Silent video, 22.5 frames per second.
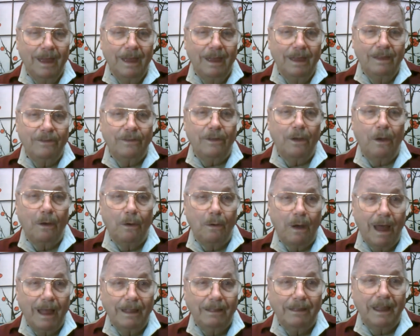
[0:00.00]
So
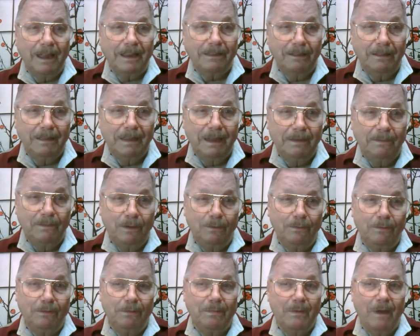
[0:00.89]
I'd like to leave
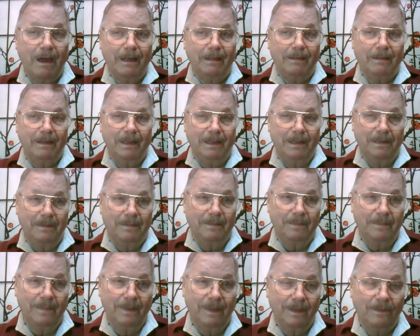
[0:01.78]
you smiling.
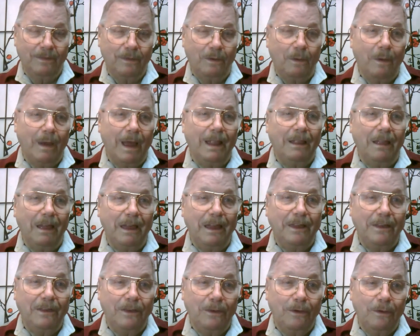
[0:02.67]
So I'd
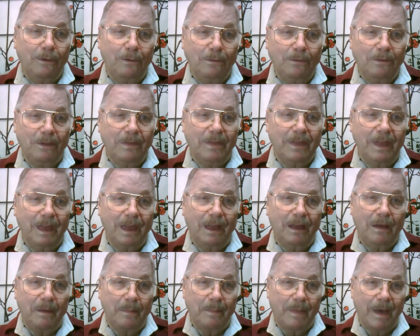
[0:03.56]
like you to
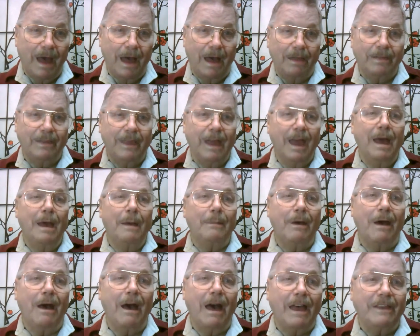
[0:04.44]
think about
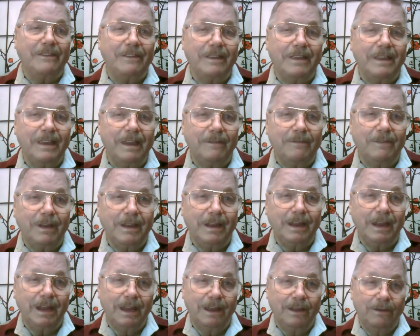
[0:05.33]

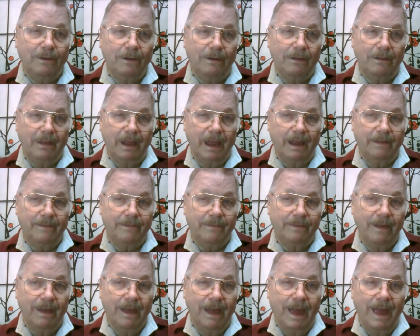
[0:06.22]
positivity in your life
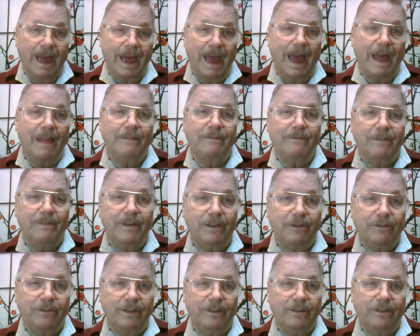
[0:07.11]
and
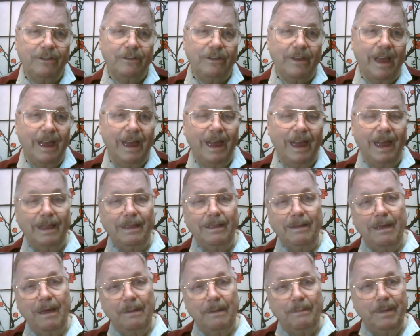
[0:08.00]
visions
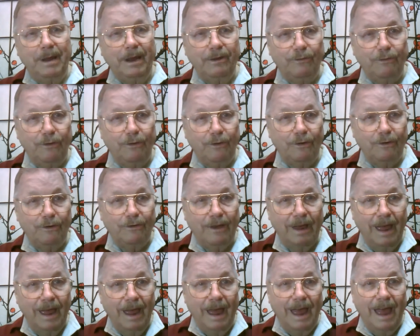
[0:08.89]
and pictures
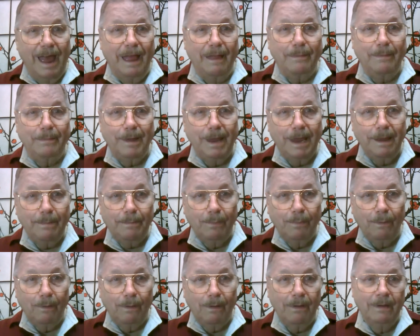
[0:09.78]
and
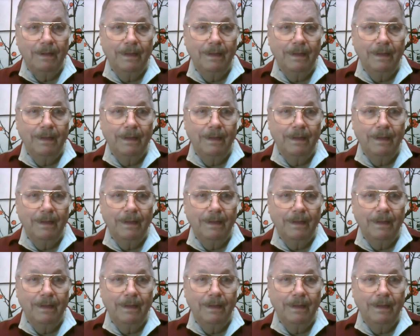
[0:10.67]
people,